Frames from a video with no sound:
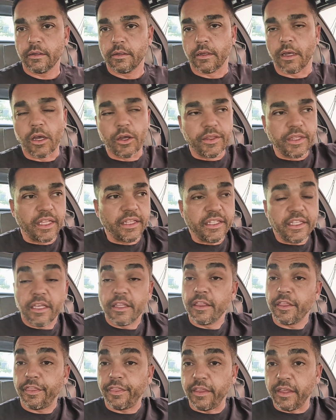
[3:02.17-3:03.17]
and then the
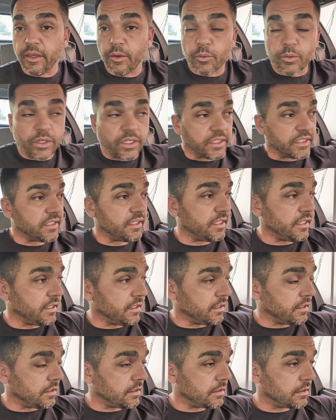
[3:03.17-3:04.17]
other thing was
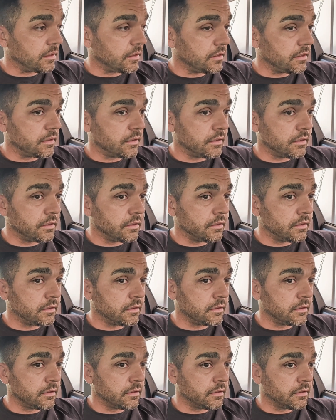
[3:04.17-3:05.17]
the
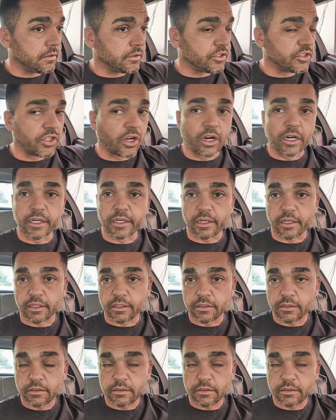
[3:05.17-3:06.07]
starter.